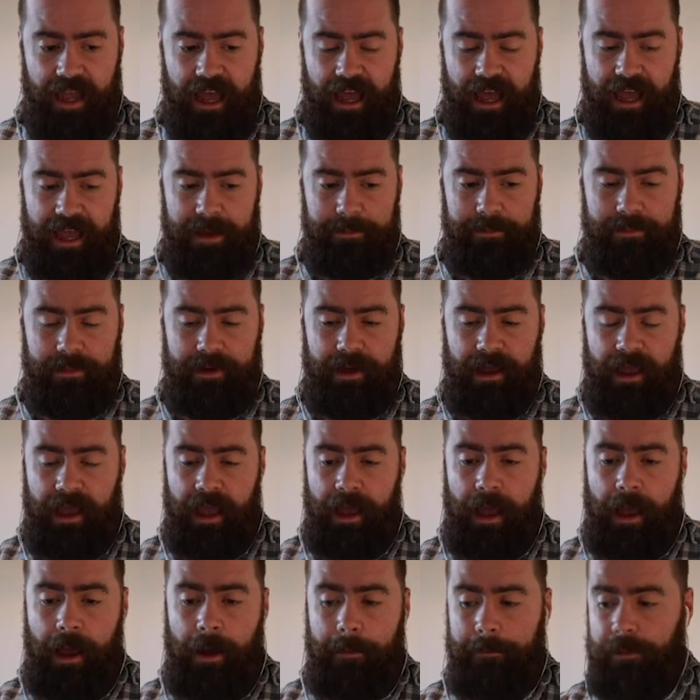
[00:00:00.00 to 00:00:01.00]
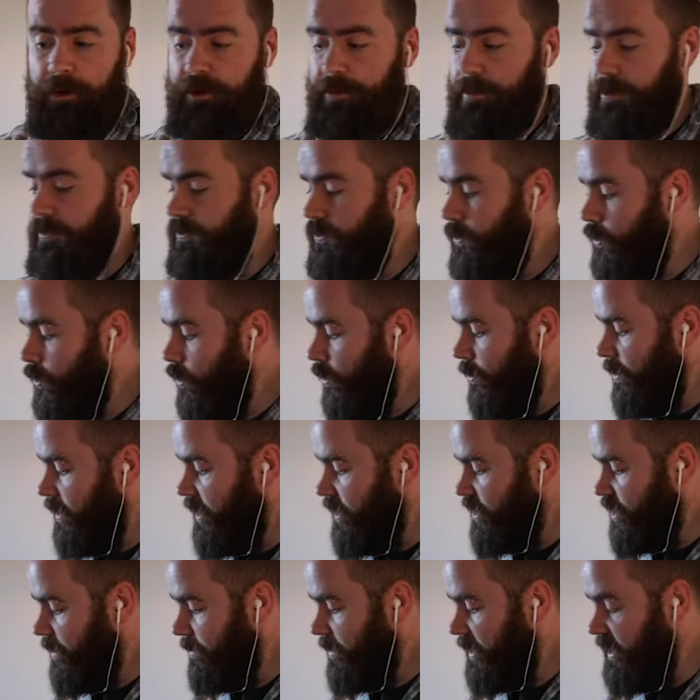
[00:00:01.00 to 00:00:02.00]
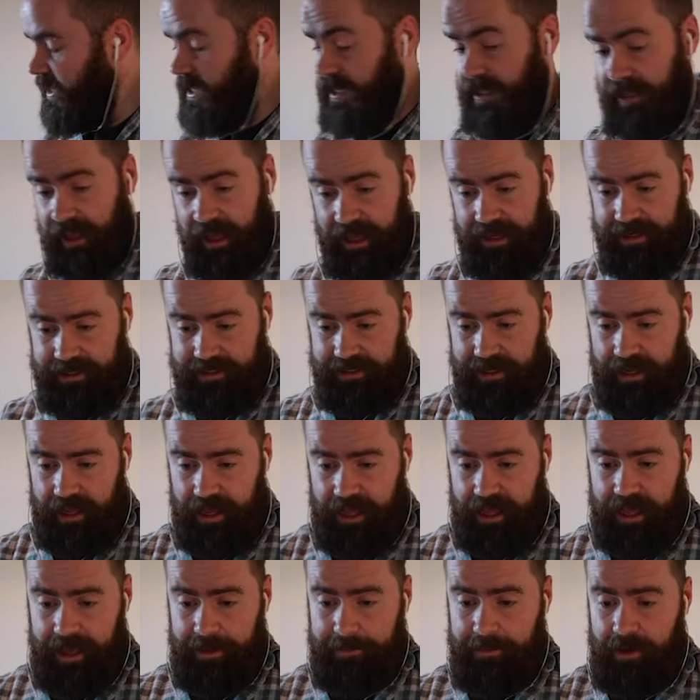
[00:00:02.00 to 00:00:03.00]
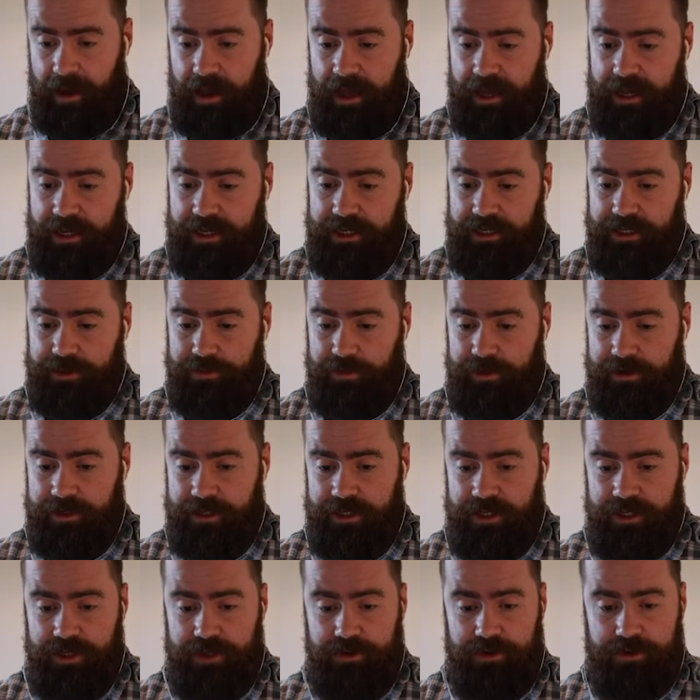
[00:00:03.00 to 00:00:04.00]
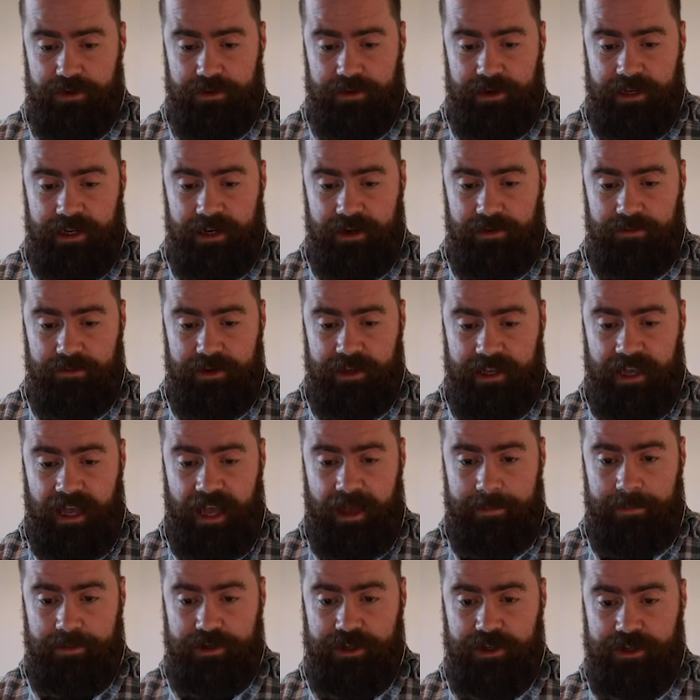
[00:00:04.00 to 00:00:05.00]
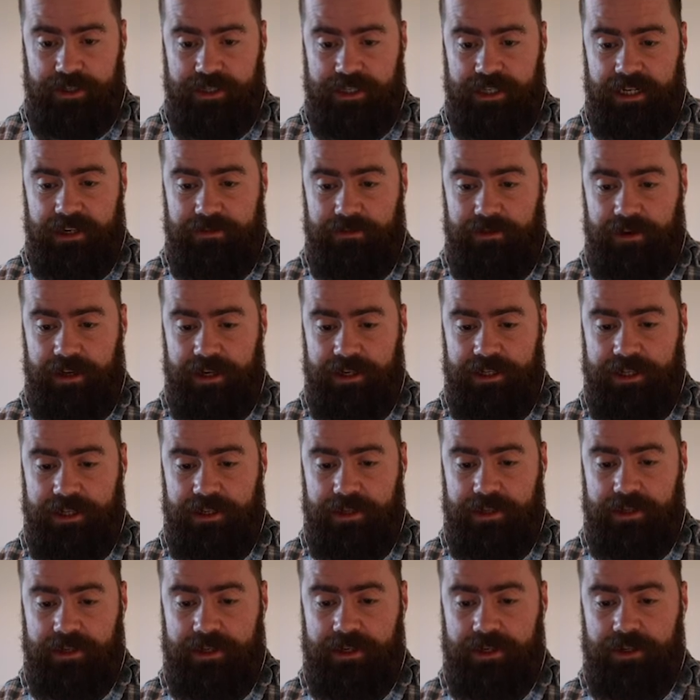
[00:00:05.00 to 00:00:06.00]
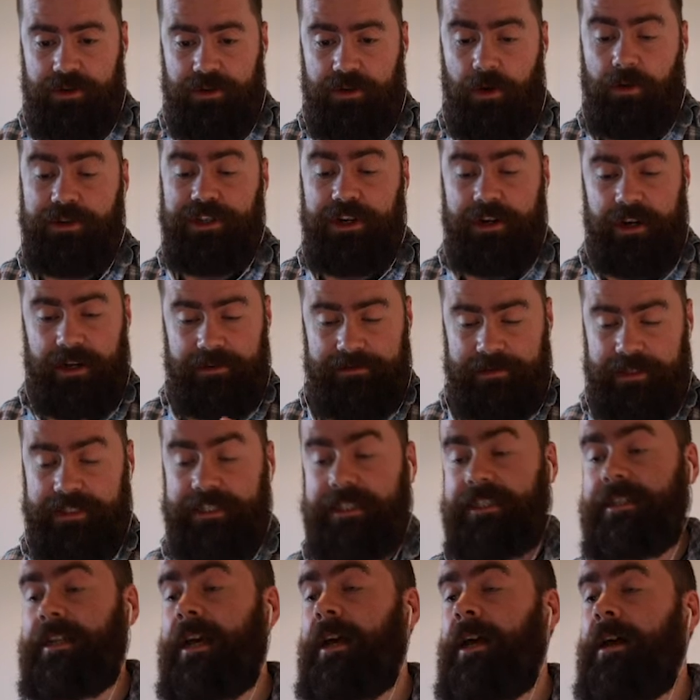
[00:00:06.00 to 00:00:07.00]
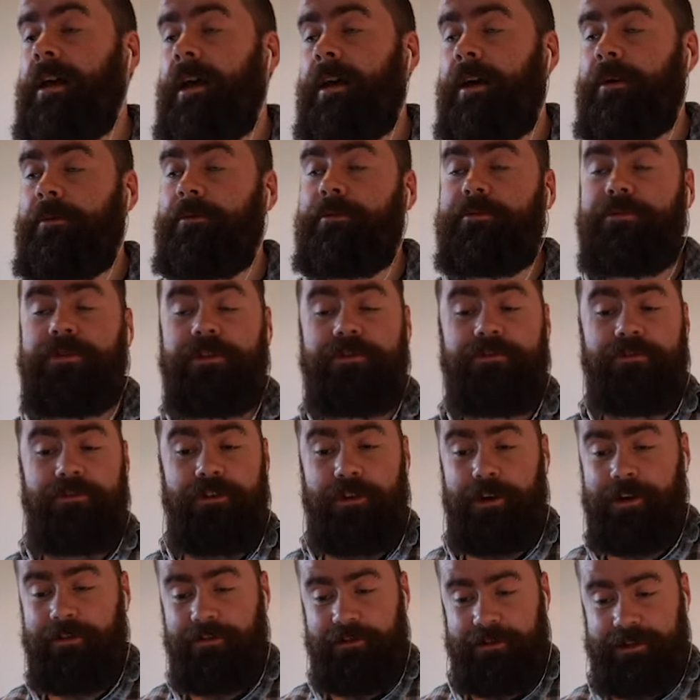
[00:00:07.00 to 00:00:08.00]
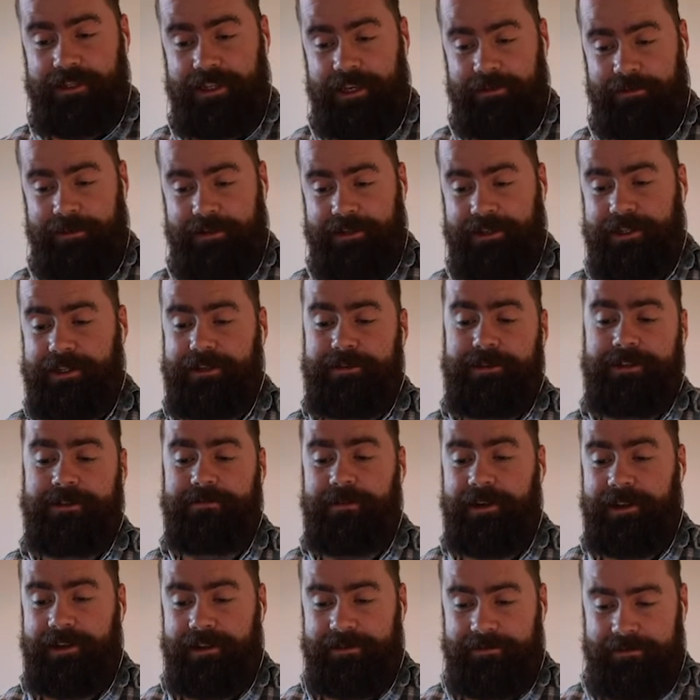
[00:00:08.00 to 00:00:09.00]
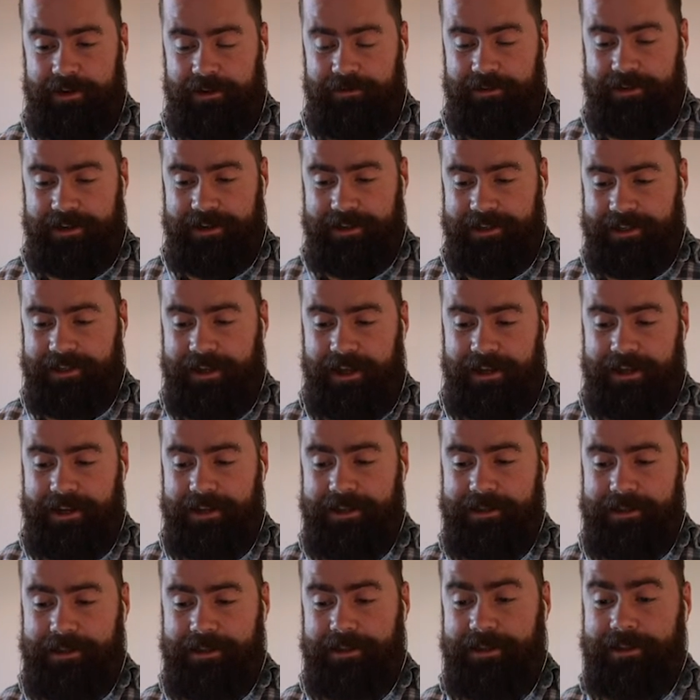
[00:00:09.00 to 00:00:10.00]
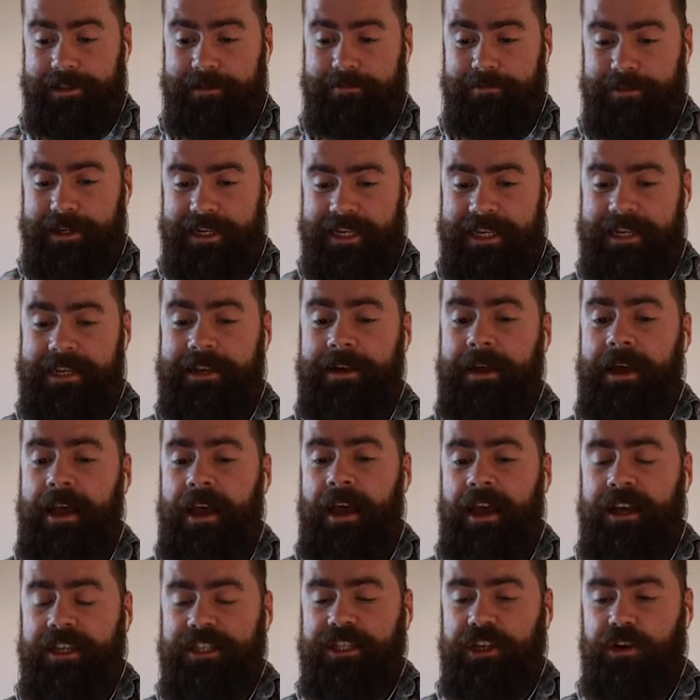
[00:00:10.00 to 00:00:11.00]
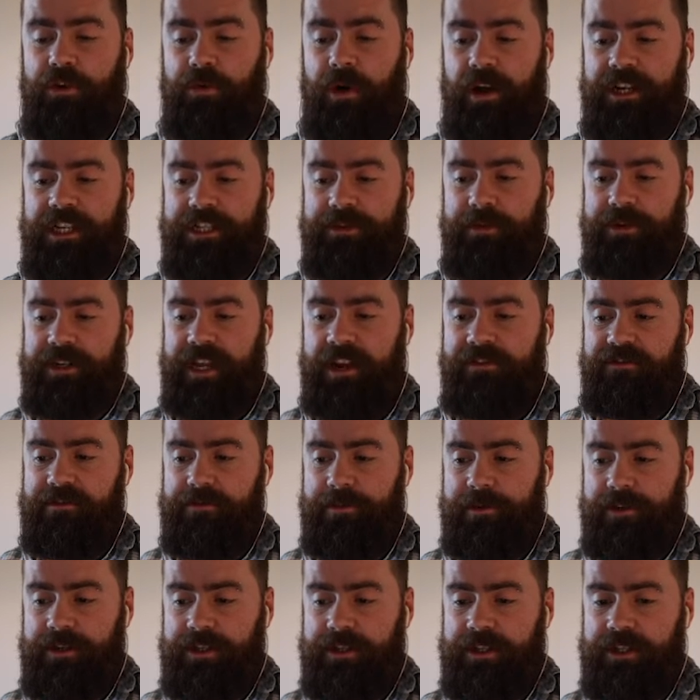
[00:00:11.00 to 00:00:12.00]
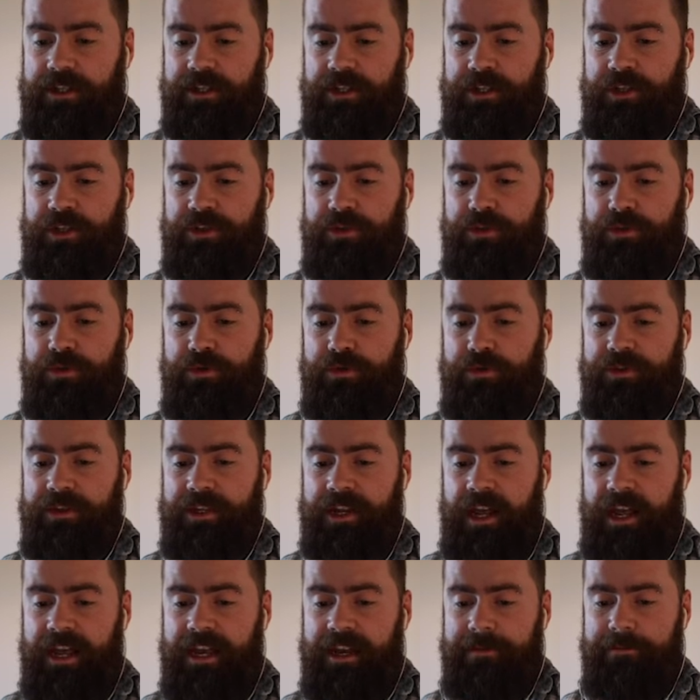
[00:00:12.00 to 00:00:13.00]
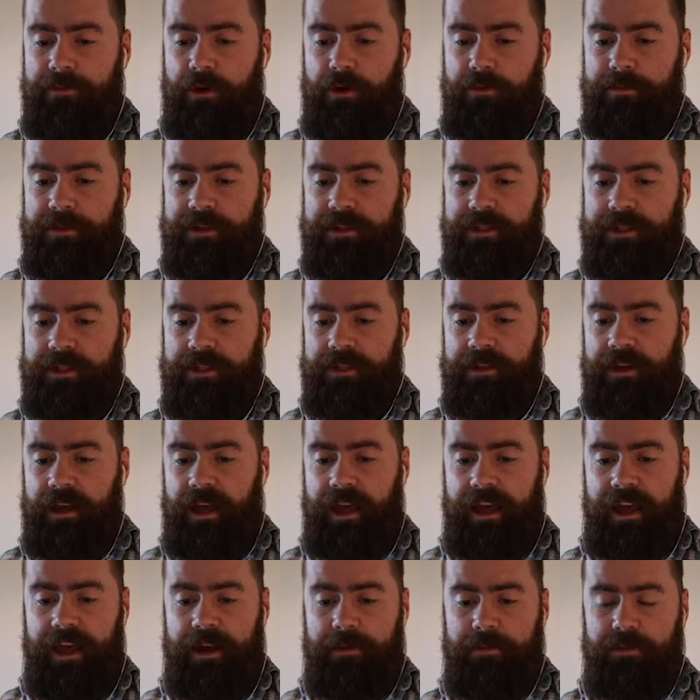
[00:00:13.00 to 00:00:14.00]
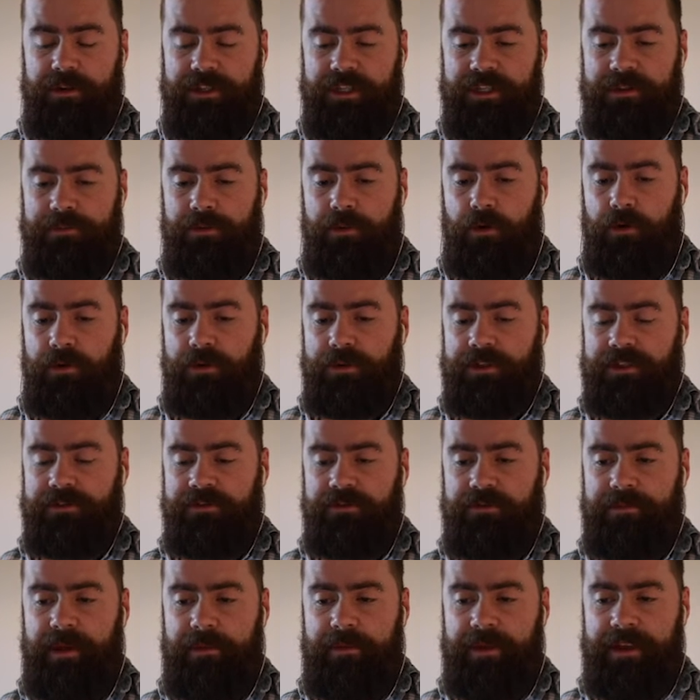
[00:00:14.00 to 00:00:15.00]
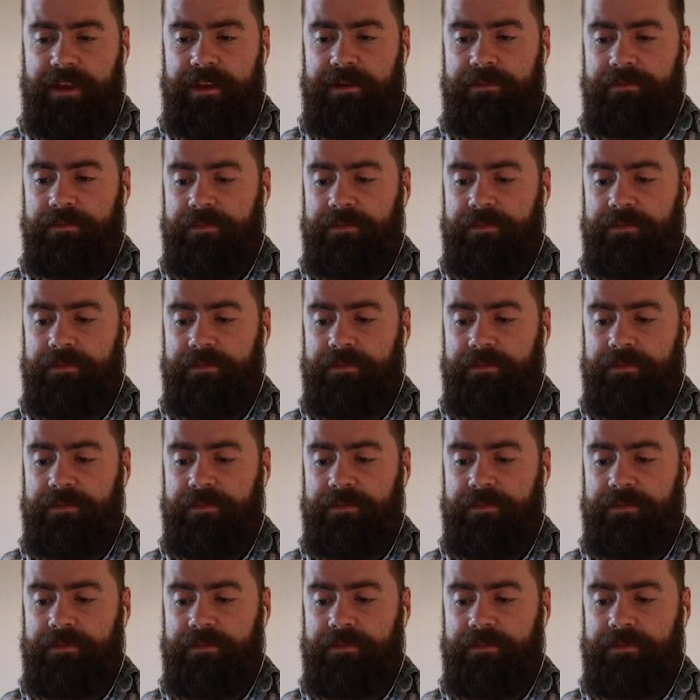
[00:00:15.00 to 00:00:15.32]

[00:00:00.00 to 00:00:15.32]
But before we jump into that, I just want to do a little recap just in relation to, actually, the very first thing I want to do is my favorite little guy, the little bee. So I just want everyone to take a moment, and we'll just pause for maybe